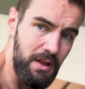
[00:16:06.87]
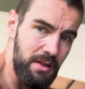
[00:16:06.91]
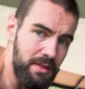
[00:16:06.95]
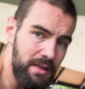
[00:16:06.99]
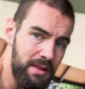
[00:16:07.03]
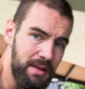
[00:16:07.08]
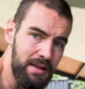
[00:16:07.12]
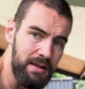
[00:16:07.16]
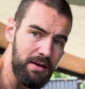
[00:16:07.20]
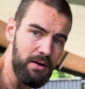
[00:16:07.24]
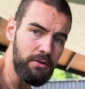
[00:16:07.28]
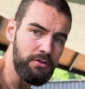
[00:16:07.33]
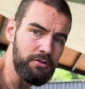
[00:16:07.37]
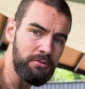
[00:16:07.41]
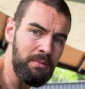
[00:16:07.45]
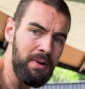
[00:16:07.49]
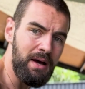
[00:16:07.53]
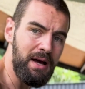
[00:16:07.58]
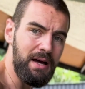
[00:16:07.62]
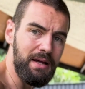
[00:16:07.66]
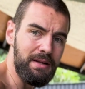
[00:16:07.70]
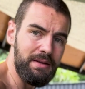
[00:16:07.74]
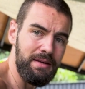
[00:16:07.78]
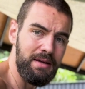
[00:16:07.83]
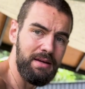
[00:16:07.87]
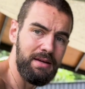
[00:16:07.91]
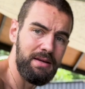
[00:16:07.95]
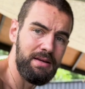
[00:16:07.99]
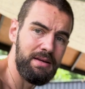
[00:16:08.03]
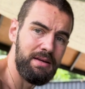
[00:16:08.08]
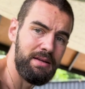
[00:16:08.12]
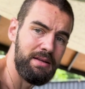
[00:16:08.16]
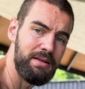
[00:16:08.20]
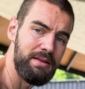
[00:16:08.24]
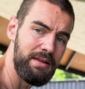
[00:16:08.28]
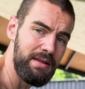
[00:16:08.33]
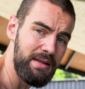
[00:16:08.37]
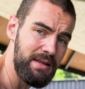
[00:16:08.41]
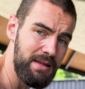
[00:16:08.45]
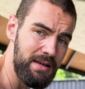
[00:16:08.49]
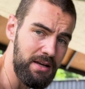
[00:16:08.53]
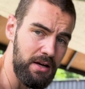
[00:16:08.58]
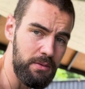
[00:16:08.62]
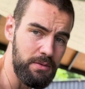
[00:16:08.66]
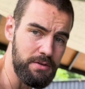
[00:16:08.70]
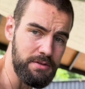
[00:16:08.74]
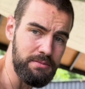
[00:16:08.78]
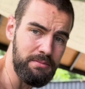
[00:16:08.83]
The ego's mad. The
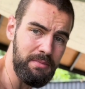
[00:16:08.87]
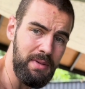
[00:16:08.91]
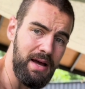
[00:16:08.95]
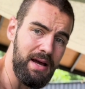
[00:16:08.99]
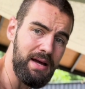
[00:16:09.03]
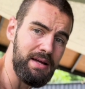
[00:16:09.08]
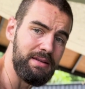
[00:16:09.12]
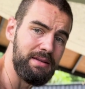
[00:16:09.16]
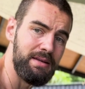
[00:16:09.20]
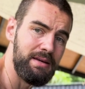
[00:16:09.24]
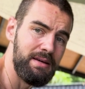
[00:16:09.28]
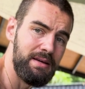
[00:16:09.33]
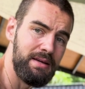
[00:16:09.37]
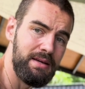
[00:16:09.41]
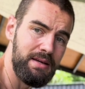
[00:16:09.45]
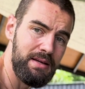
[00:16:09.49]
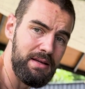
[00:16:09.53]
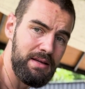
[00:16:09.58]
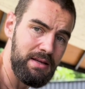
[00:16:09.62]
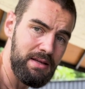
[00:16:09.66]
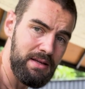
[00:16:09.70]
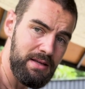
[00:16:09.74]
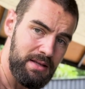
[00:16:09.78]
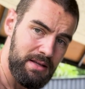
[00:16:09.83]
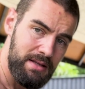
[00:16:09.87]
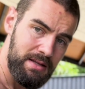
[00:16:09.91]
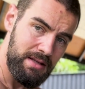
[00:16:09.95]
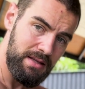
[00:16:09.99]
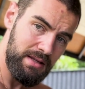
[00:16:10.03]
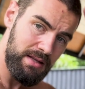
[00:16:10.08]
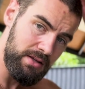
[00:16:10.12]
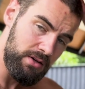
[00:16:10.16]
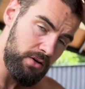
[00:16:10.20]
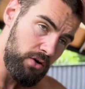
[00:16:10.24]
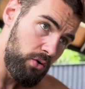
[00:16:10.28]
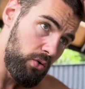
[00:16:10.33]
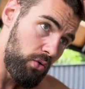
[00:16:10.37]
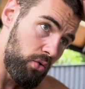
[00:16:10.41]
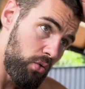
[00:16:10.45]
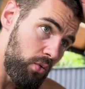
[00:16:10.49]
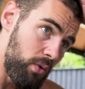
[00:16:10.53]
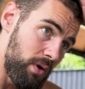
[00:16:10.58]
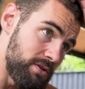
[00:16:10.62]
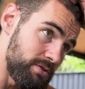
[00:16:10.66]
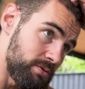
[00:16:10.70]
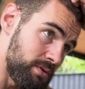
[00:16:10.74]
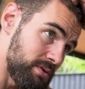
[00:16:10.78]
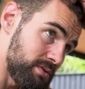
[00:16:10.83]
ego is mad. The ego
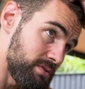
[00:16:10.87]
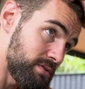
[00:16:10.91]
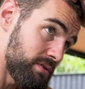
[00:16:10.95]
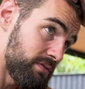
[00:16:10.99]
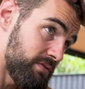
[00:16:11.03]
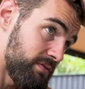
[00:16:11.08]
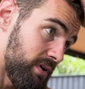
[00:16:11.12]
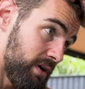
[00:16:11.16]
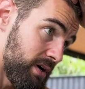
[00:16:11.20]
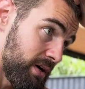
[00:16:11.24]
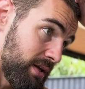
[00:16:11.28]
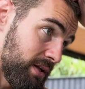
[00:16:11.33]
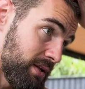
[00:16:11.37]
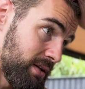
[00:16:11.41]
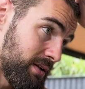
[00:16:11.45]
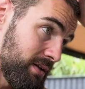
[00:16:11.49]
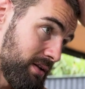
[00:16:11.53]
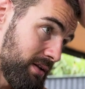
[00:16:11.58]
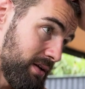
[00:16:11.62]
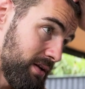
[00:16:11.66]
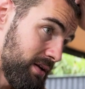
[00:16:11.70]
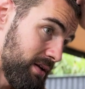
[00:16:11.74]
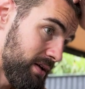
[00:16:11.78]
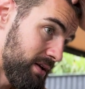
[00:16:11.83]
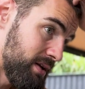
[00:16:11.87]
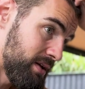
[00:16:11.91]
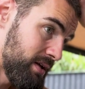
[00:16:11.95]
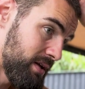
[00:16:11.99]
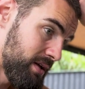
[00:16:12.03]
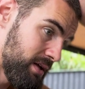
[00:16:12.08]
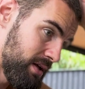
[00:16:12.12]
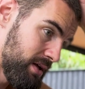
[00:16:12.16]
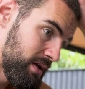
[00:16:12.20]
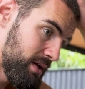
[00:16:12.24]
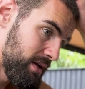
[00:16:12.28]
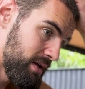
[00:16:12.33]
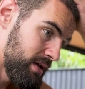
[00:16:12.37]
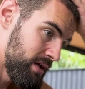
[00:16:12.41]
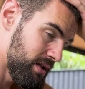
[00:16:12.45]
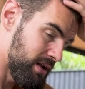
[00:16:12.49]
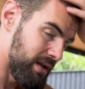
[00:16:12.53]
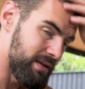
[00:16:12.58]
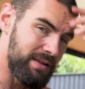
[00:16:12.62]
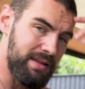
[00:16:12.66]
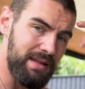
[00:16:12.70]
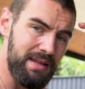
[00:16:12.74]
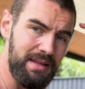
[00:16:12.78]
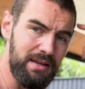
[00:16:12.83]
always wants to fucking...
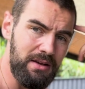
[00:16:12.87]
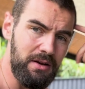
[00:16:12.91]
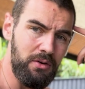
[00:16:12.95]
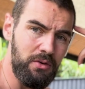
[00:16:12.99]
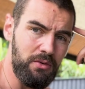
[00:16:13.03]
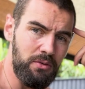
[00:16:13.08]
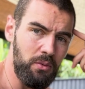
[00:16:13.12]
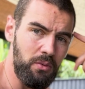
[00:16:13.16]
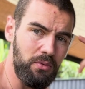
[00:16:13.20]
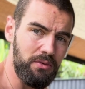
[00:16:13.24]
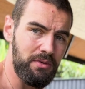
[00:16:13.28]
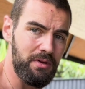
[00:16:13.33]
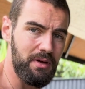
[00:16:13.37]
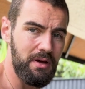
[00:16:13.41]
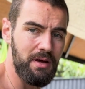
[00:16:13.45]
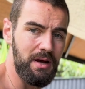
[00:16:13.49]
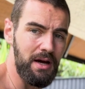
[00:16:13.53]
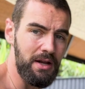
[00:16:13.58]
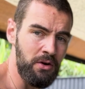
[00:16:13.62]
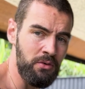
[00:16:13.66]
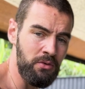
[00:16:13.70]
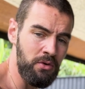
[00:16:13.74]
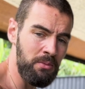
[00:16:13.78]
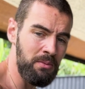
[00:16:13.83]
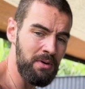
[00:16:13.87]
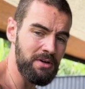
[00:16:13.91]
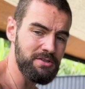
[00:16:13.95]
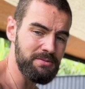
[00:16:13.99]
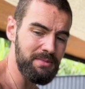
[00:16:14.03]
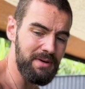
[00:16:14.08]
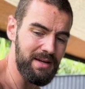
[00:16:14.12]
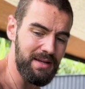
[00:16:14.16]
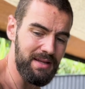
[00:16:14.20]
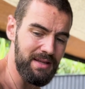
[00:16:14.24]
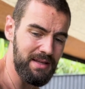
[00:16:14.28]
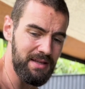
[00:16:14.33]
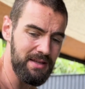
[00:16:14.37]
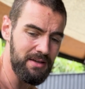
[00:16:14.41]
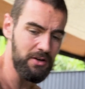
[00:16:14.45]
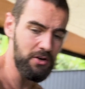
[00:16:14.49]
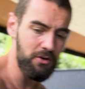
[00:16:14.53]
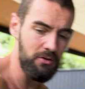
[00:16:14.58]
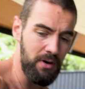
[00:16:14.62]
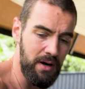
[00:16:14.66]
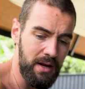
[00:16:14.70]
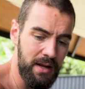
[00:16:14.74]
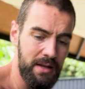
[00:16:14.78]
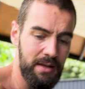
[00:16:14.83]
Like the ego, I don't know much about the ego,
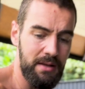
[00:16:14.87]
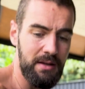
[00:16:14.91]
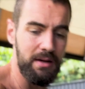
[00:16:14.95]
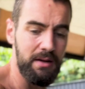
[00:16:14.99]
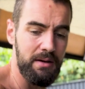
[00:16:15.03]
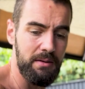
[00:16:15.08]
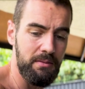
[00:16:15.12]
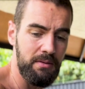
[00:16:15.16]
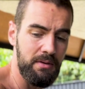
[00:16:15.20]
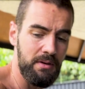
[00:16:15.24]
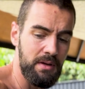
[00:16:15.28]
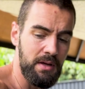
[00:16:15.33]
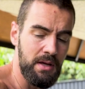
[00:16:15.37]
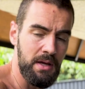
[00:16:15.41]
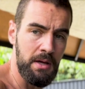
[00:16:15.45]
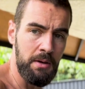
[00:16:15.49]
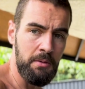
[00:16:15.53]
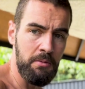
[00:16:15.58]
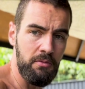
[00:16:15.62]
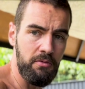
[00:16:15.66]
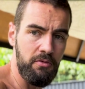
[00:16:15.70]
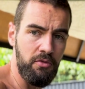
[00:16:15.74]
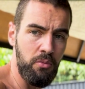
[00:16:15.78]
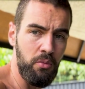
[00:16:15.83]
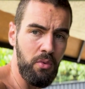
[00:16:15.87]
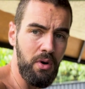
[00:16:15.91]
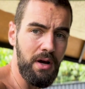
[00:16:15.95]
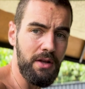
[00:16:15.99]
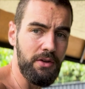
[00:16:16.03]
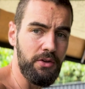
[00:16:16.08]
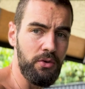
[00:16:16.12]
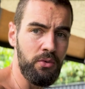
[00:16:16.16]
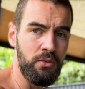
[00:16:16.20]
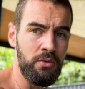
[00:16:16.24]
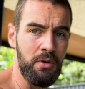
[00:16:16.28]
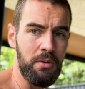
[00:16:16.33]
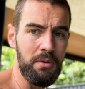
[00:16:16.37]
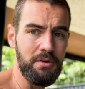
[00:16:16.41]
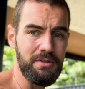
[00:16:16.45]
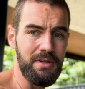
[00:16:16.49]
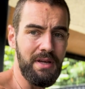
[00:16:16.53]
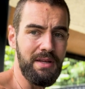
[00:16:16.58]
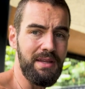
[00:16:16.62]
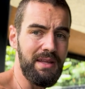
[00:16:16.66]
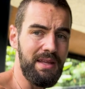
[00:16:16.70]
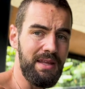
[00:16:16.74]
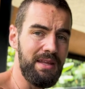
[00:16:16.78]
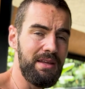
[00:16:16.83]
right? From what I do know is
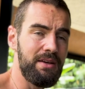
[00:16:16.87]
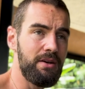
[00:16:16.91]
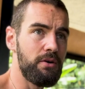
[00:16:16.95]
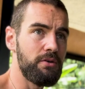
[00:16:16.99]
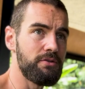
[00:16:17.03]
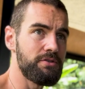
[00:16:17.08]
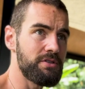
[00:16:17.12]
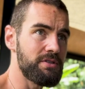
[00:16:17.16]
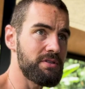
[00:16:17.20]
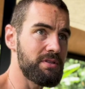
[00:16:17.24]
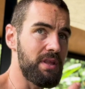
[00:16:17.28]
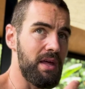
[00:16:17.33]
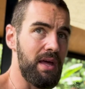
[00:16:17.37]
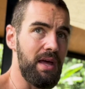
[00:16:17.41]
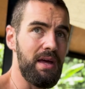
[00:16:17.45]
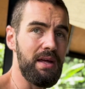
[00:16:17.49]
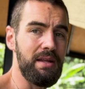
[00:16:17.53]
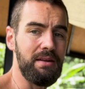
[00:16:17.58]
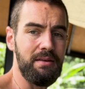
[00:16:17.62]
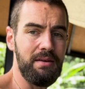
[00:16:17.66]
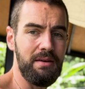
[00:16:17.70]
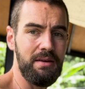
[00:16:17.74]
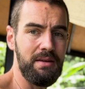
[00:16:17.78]
like the ego is just the head.